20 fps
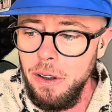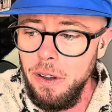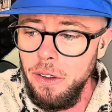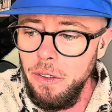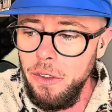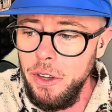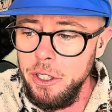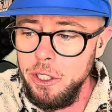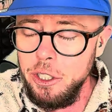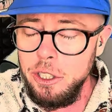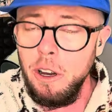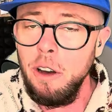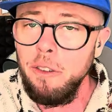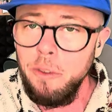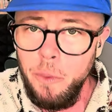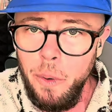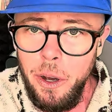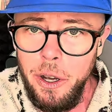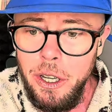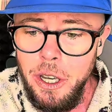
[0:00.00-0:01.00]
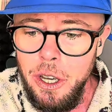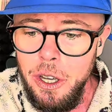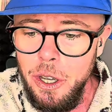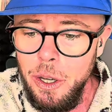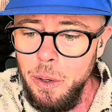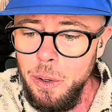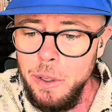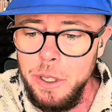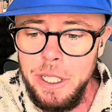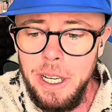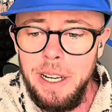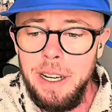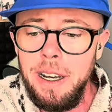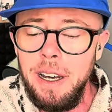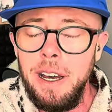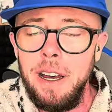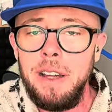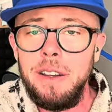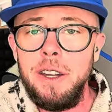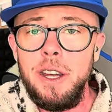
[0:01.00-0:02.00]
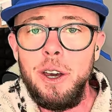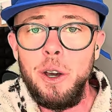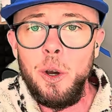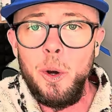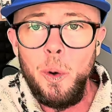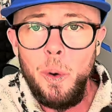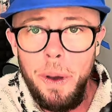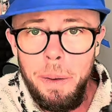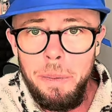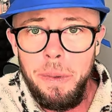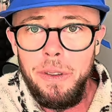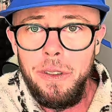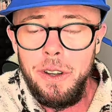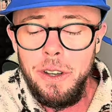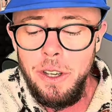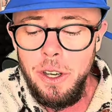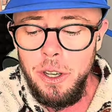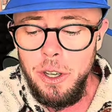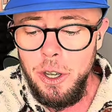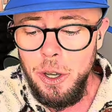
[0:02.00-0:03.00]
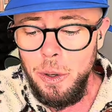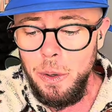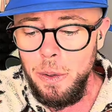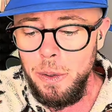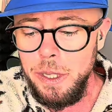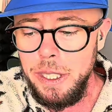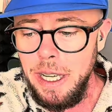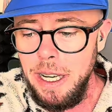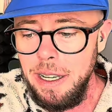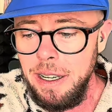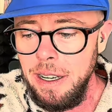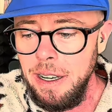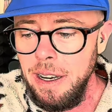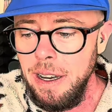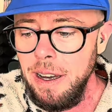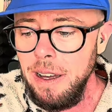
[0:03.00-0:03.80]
the software you're using, the equipment that you're using,